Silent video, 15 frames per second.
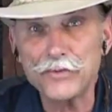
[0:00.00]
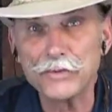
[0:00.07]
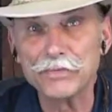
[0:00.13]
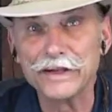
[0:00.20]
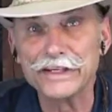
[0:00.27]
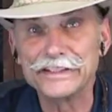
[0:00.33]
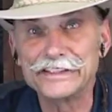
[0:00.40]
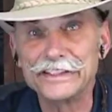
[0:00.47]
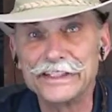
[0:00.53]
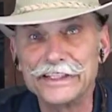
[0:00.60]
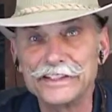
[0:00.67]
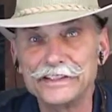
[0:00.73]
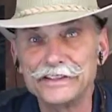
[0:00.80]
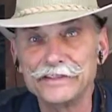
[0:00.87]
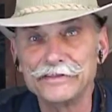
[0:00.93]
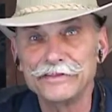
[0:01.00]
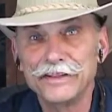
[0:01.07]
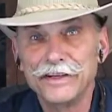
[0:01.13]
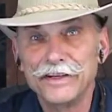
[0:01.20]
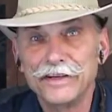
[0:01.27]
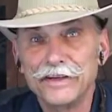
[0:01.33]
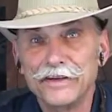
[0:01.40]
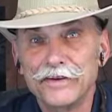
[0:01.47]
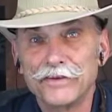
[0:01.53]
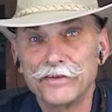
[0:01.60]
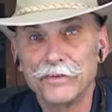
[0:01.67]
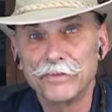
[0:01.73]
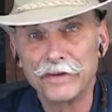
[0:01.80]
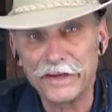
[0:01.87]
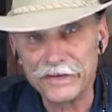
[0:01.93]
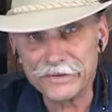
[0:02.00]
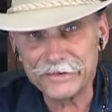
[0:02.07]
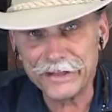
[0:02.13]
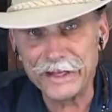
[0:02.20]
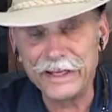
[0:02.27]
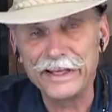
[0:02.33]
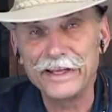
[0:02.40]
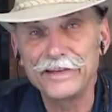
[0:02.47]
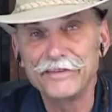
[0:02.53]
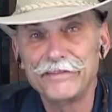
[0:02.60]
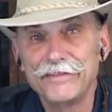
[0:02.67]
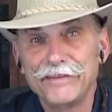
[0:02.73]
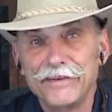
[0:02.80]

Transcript: replace the engine, replace the head,